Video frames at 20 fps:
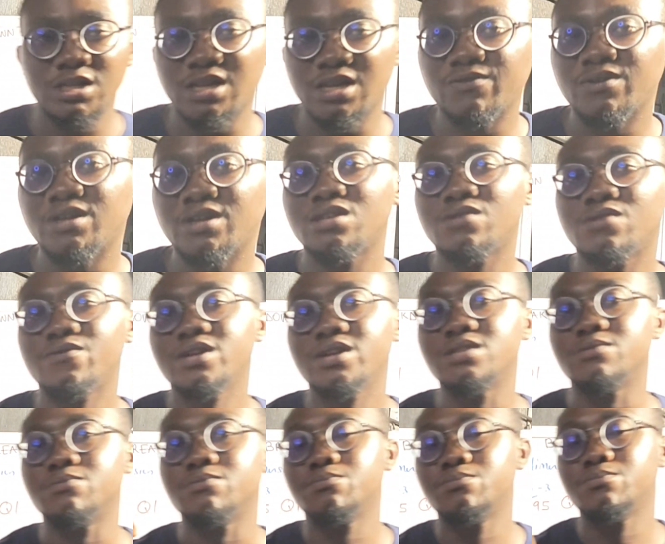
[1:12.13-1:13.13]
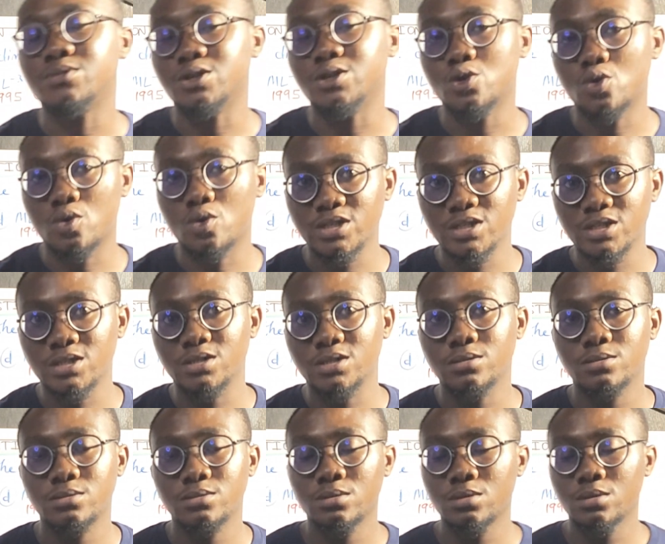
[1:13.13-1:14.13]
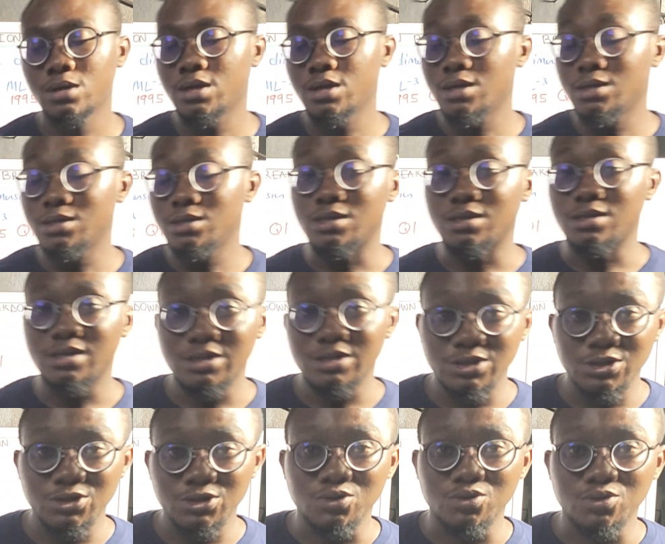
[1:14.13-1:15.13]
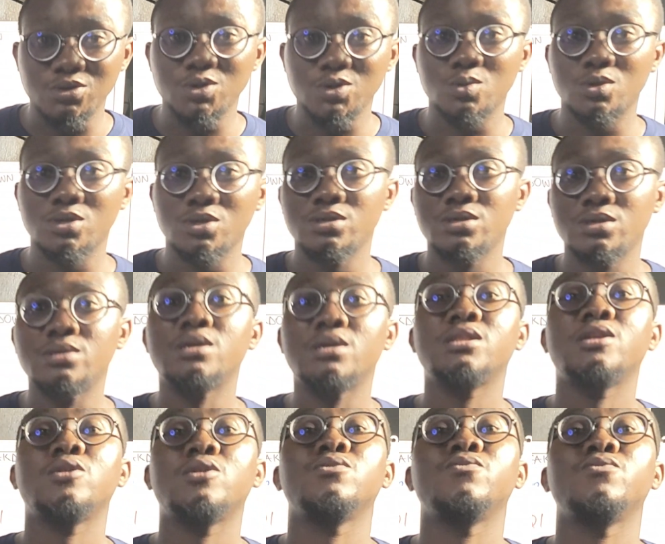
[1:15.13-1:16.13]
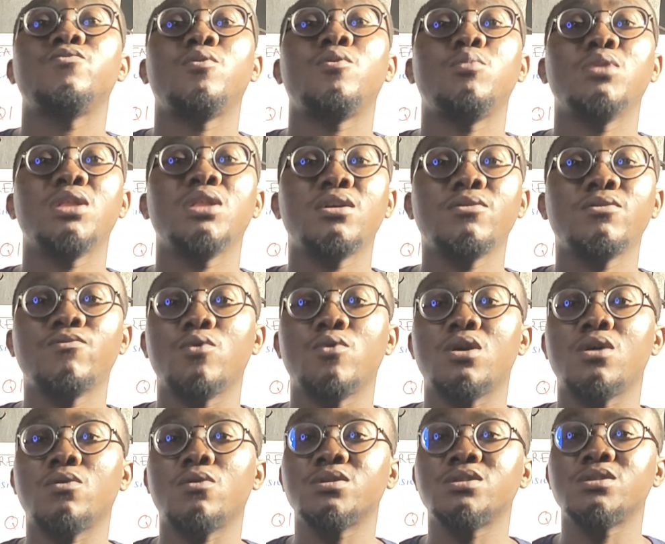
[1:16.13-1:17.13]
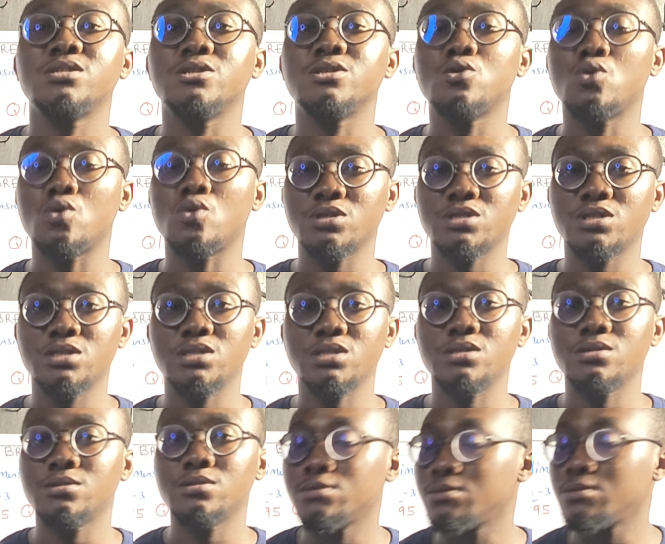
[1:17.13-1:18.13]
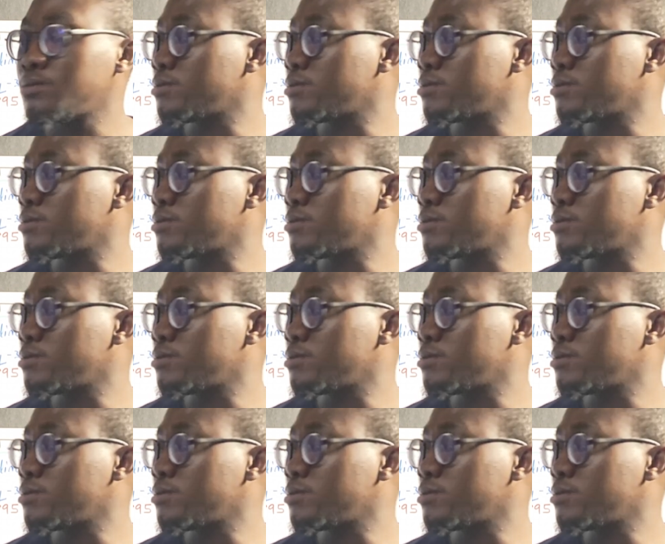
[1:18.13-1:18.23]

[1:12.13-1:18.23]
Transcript: after identifying the quantity, the next thing you do is write out the formula for calculating the quantity.